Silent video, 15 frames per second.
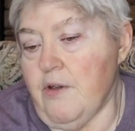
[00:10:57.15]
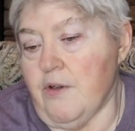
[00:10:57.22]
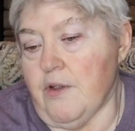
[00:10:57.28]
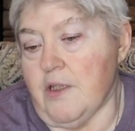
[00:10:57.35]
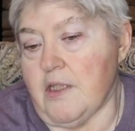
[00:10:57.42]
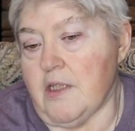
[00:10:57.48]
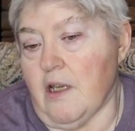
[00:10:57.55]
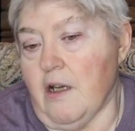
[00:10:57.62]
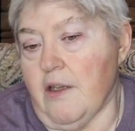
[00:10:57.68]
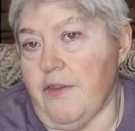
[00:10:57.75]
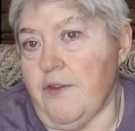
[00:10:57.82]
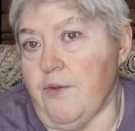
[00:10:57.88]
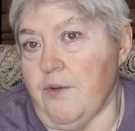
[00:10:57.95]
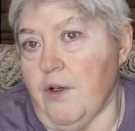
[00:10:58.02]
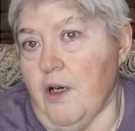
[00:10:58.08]
who has gone
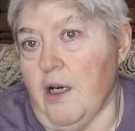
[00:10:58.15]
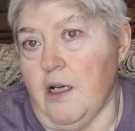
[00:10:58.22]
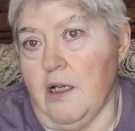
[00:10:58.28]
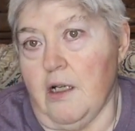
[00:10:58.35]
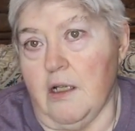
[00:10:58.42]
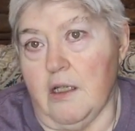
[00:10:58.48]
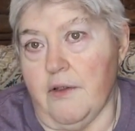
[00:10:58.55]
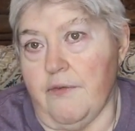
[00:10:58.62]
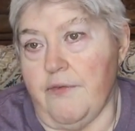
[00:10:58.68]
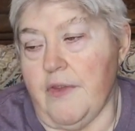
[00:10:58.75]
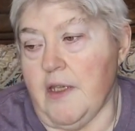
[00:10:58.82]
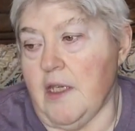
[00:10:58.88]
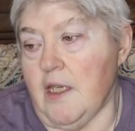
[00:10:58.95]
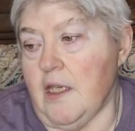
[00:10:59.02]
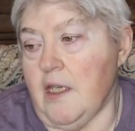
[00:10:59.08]
through all of
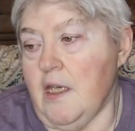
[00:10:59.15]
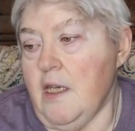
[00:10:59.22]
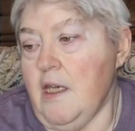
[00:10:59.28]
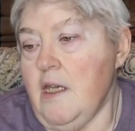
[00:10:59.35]
the